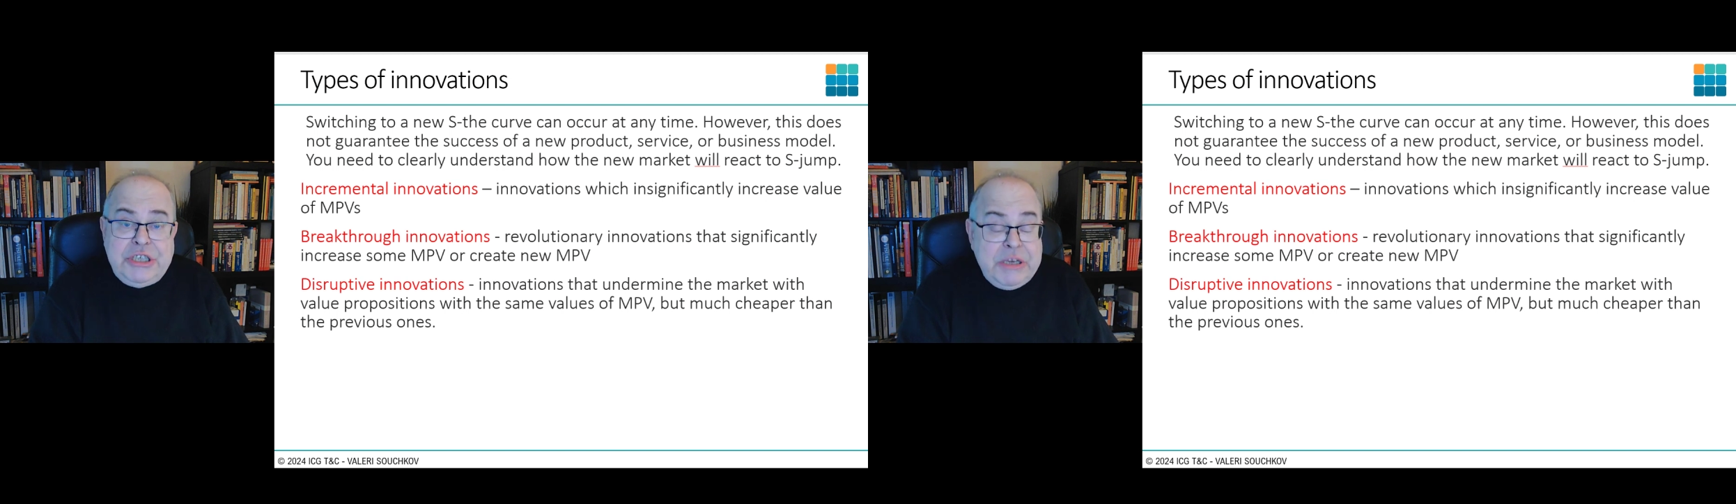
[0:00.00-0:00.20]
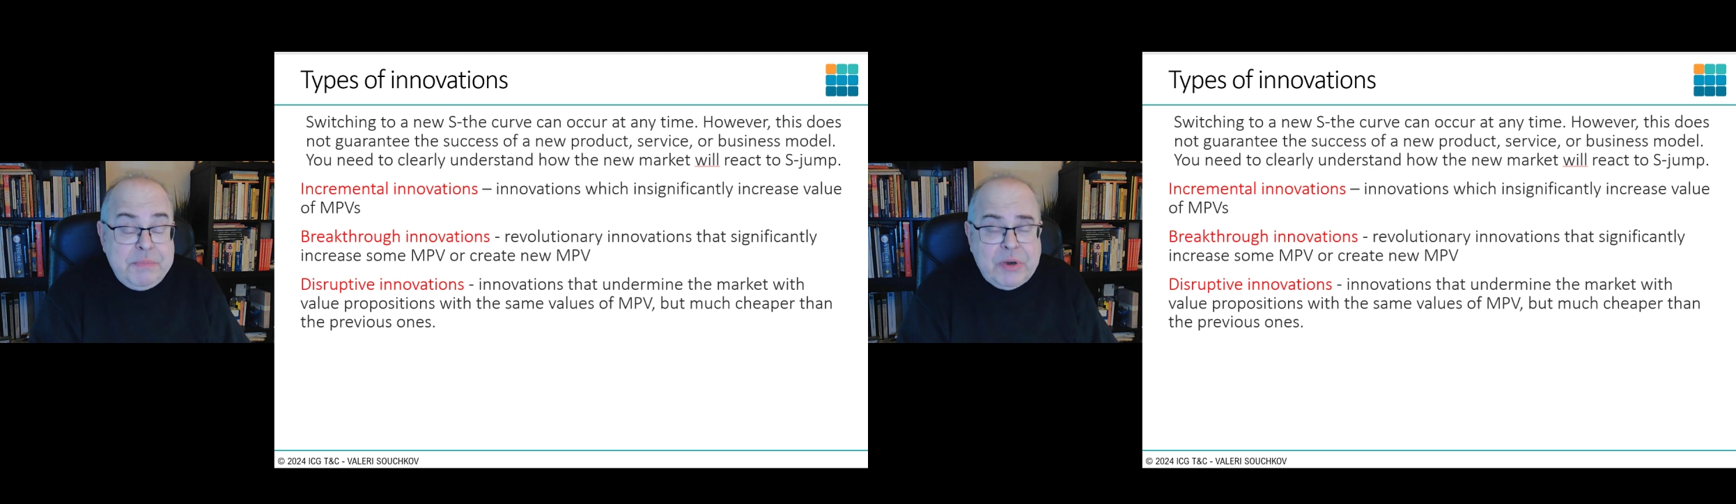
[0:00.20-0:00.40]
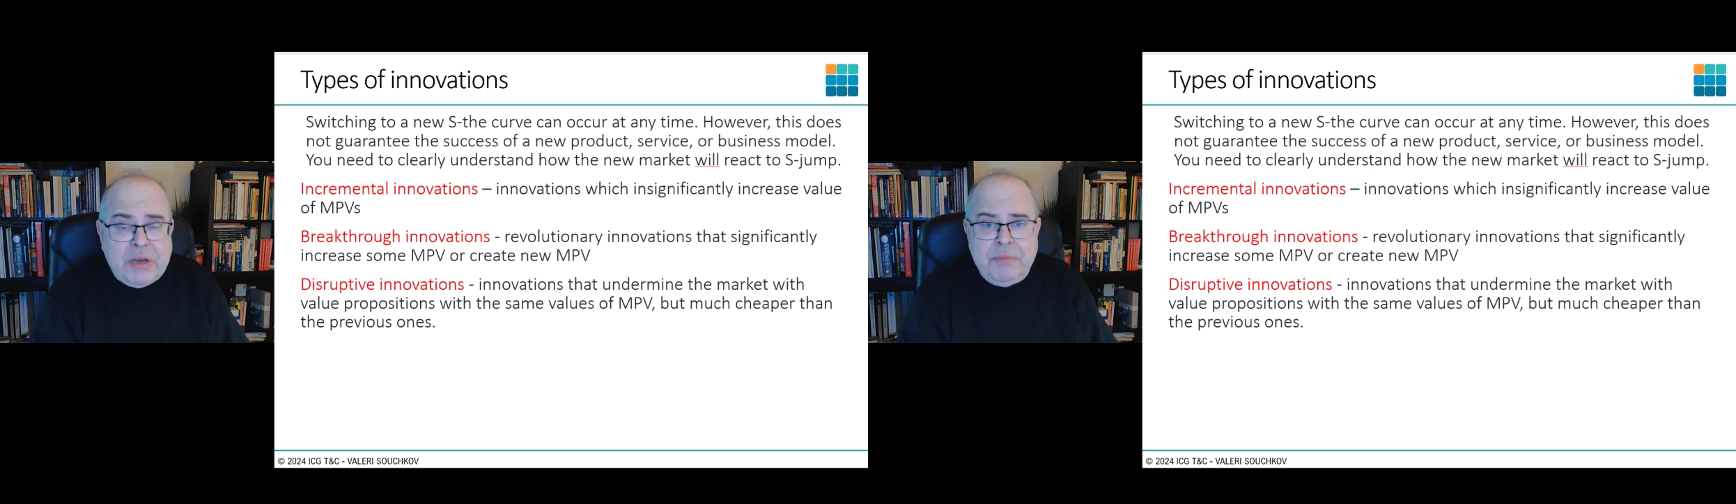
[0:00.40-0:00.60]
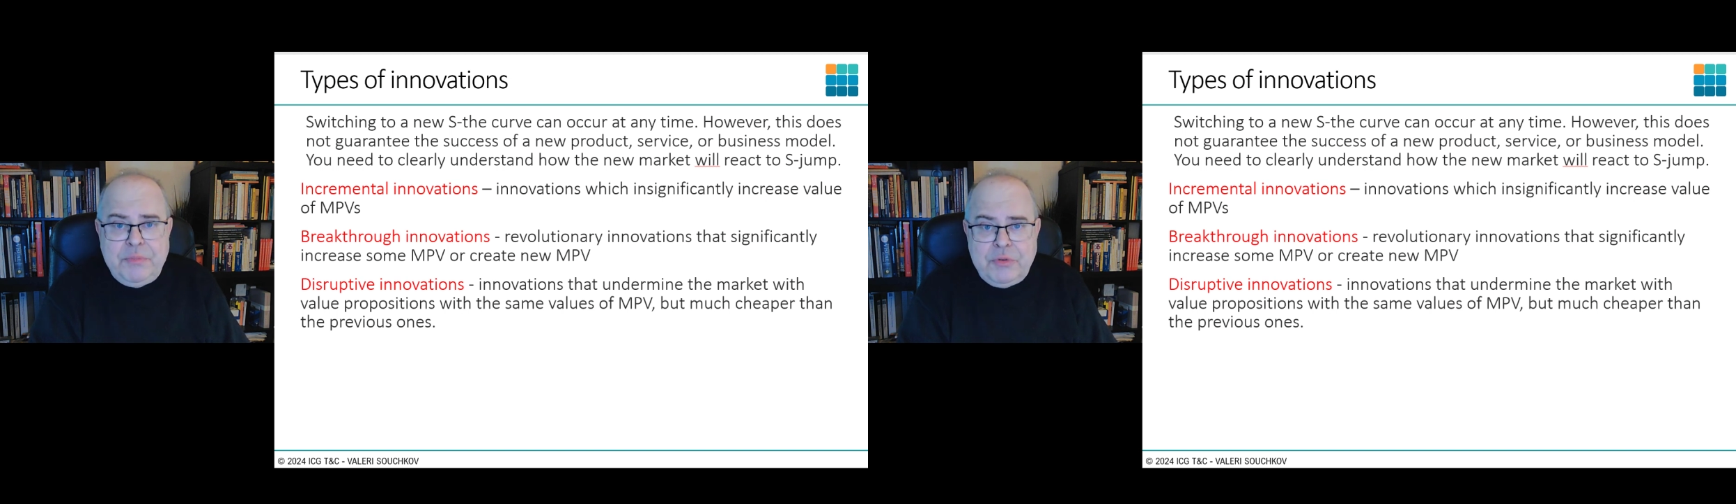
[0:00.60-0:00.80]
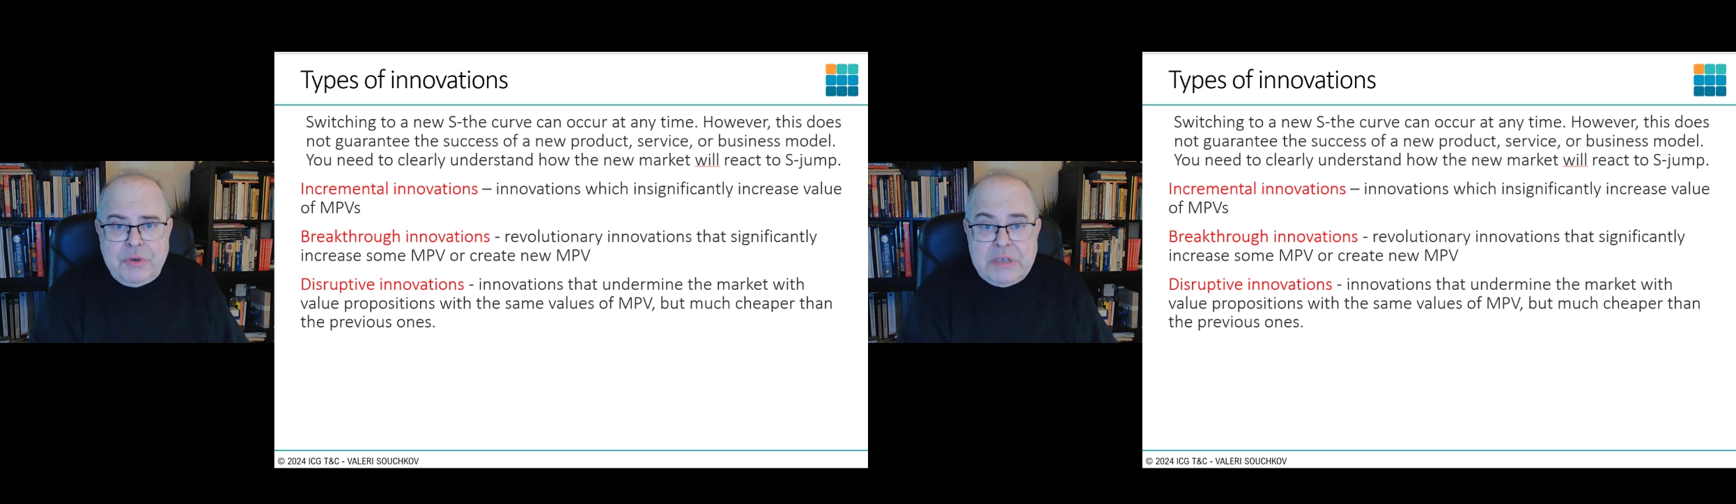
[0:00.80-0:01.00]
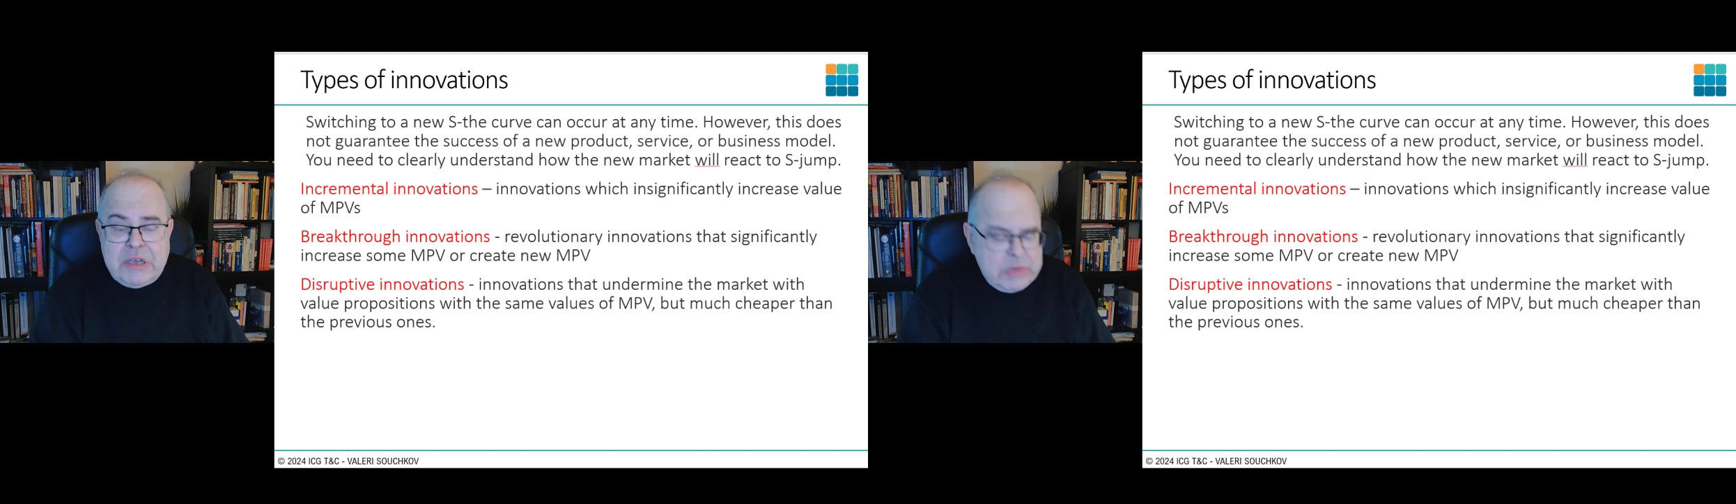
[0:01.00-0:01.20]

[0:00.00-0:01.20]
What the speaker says: cheaper computers